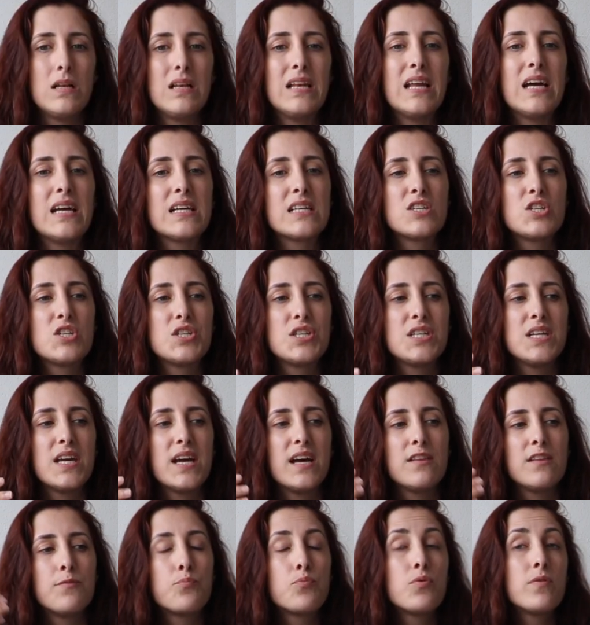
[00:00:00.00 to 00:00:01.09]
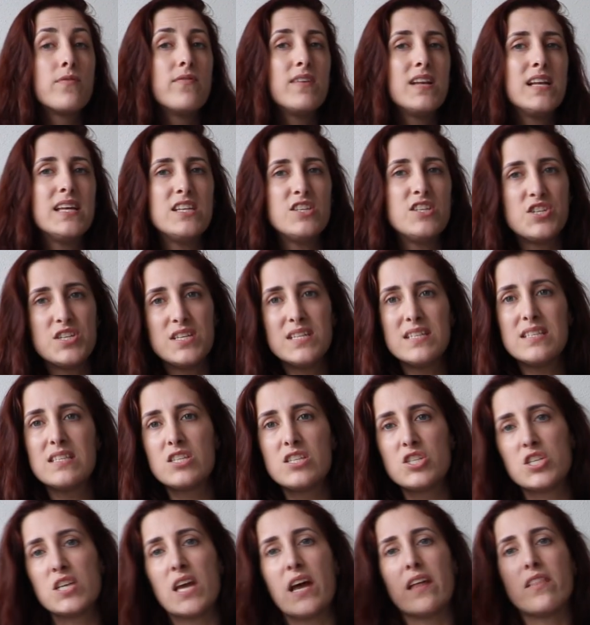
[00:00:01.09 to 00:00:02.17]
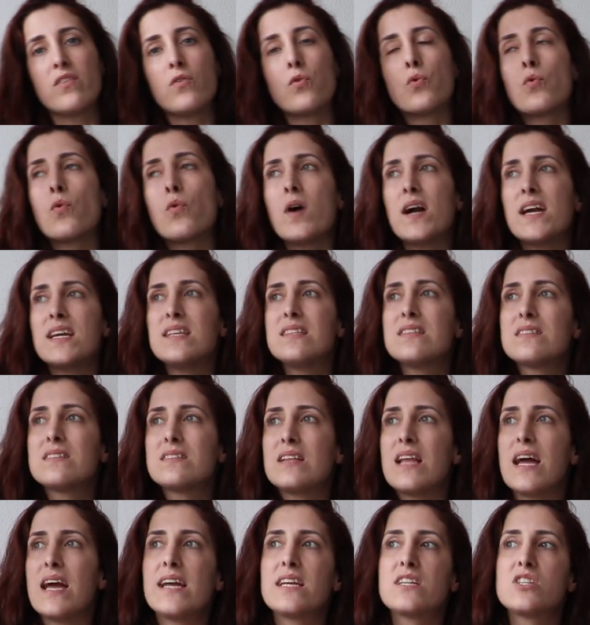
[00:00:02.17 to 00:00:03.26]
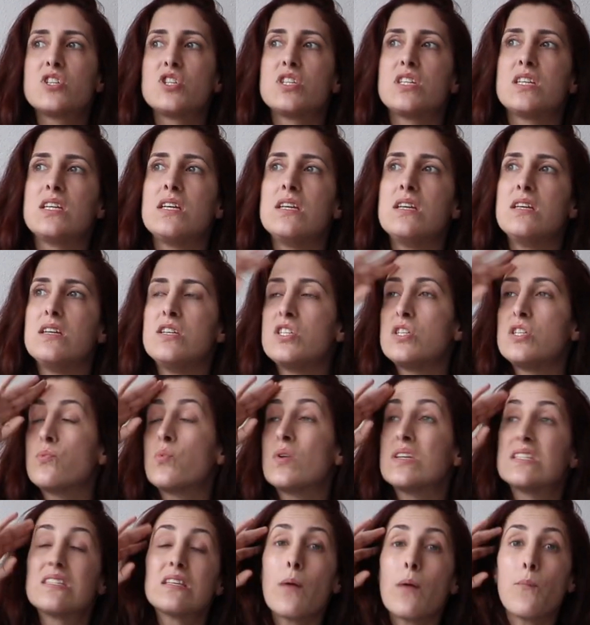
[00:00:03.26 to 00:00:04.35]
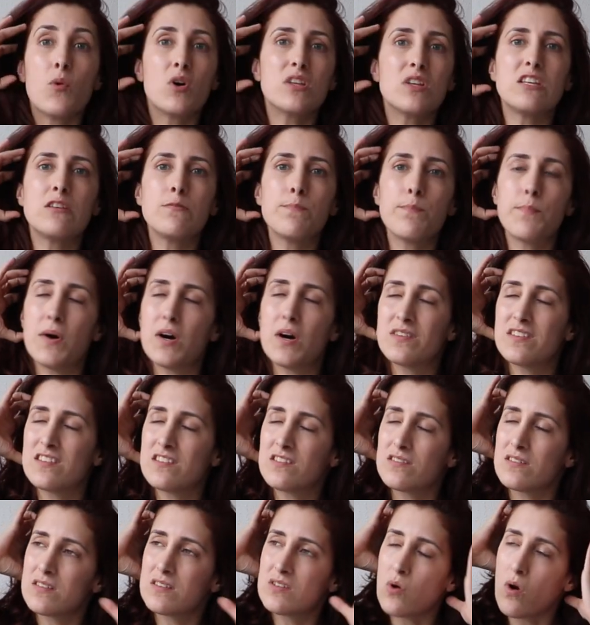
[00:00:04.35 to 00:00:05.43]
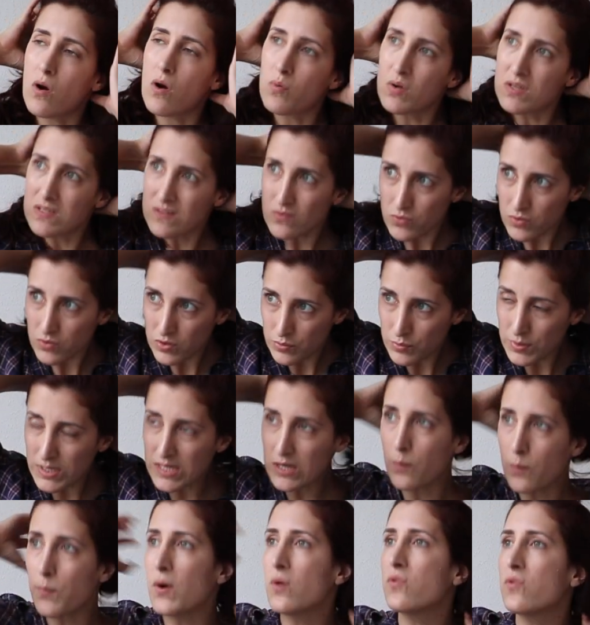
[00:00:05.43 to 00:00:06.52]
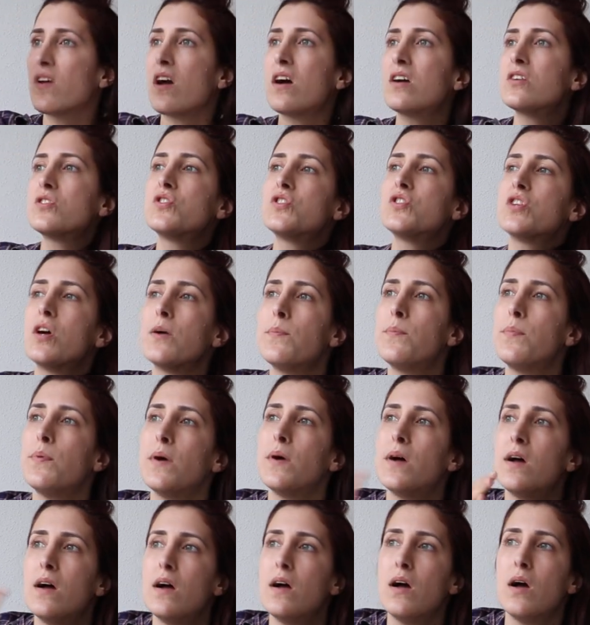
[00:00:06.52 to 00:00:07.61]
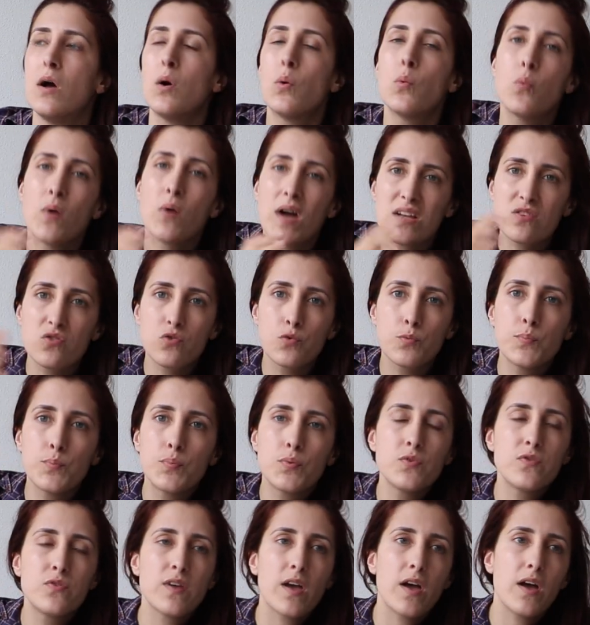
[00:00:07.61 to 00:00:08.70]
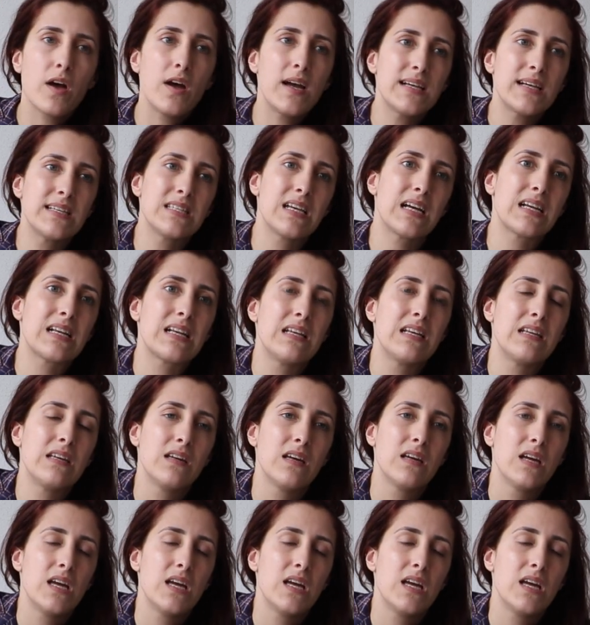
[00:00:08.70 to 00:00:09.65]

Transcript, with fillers: like she had privileges, she had rights, like she, she was someone important. So I was wondering about her job, where to put her exactly.